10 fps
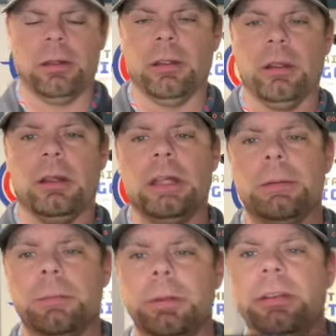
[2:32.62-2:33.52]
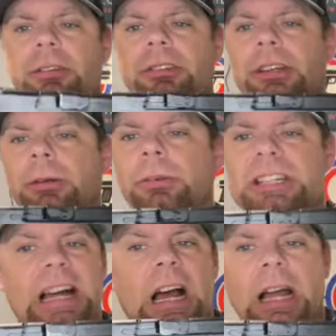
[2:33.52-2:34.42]
the M&P Shield
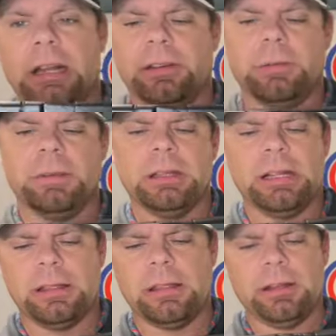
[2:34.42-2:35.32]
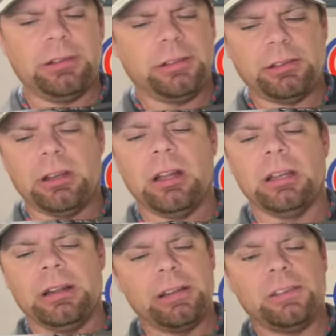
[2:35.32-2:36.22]
9, something like this. This
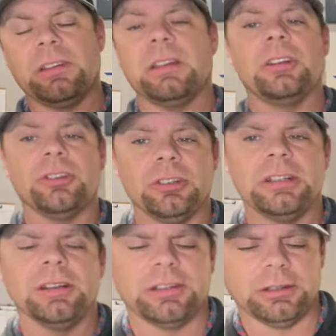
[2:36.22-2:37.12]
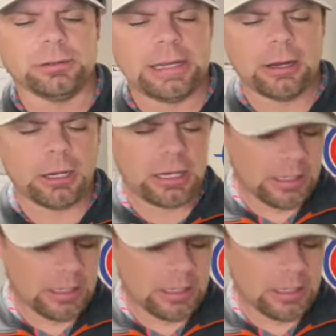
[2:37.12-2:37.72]
is a good concealed carry